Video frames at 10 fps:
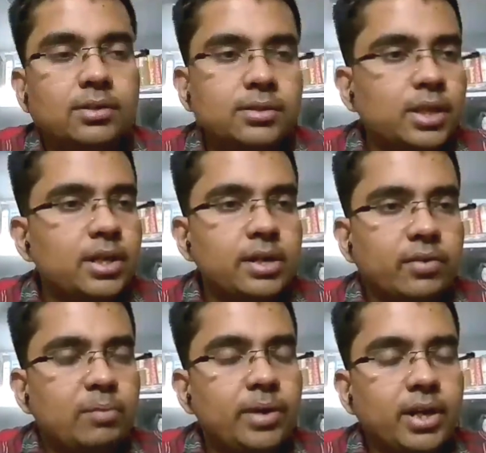then it
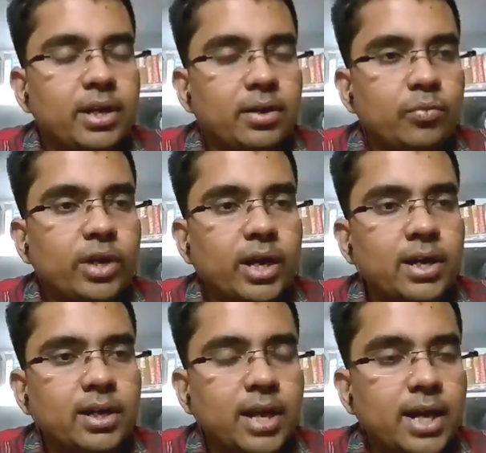will be, we
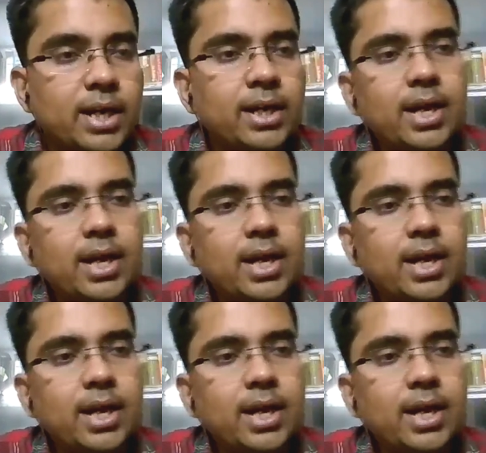can take it